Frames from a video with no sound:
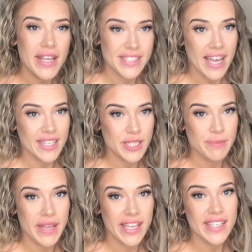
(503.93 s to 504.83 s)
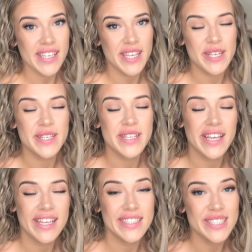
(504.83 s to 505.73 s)
tagged me
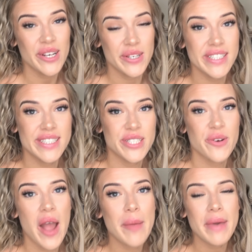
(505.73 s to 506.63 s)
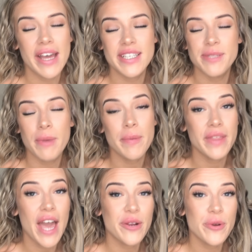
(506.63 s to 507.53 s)
on Instagram, and people
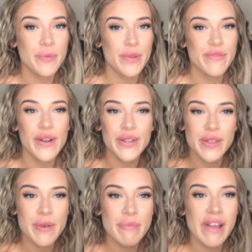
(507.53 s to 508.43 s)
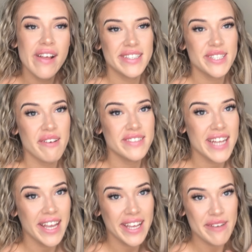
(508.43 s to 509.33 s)
that I grew up with follow them. So I've
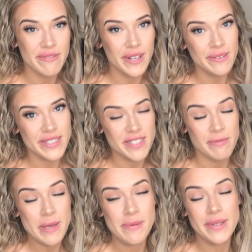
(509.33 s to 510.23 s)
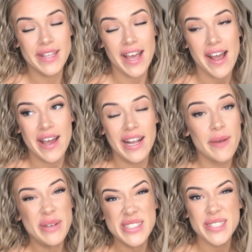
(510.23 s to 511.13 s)
started getting followers of people that I
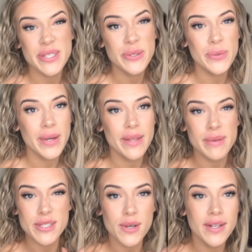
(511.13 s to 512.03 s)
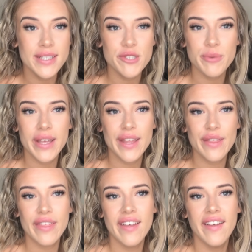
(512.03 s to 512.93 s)
like went to school with, went to college
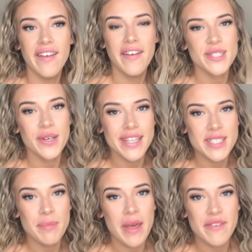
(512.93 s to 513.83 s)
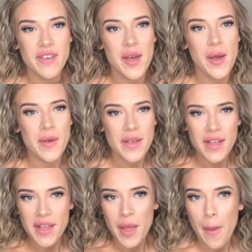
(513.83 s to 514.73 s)
with. So it is a bit of a
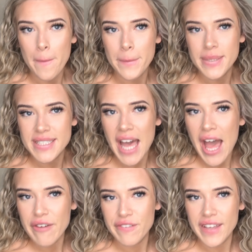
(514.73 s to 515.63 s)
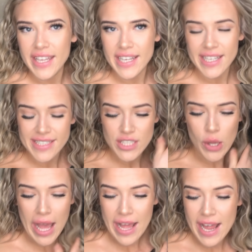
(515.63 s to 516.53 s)
bizarre feeling. So
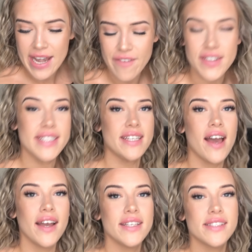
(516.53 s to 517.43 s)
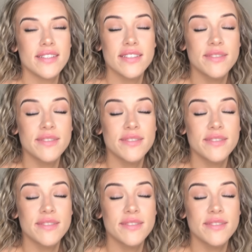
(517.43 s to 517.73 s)
I never started,